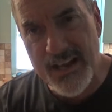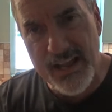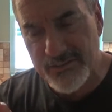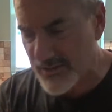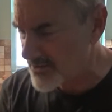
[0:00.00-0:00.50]

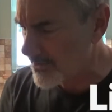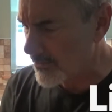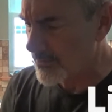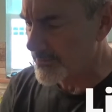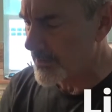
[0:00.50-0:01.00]
got this
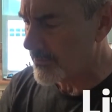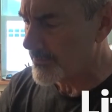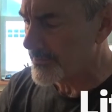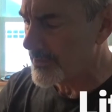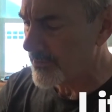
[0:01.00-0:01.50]

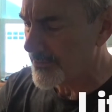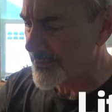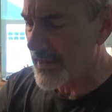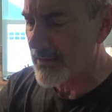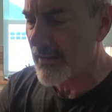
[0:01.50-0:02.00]
little
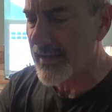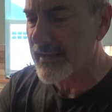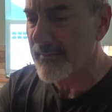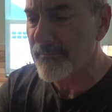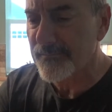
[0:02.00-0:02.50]
thing like
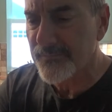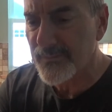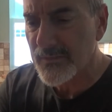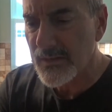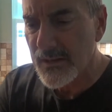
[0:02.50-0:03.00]
a
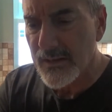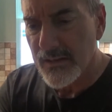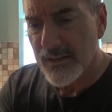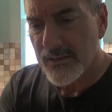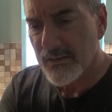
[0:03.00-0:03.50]

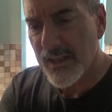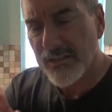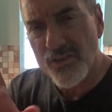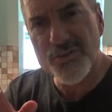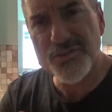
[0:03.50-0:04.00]

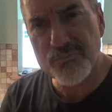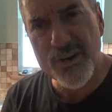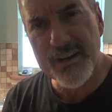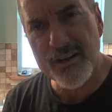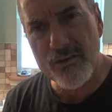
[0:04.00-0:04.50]
little
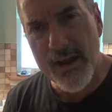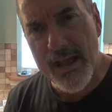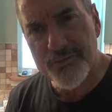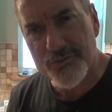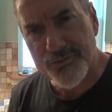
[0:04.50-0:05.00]
sprig of
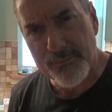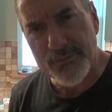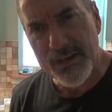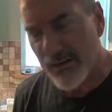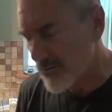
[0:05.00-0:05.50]
grass or something that